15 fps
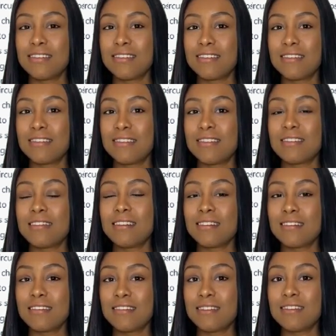
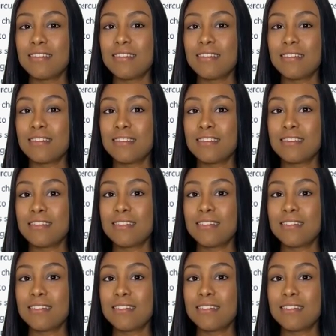[no speech]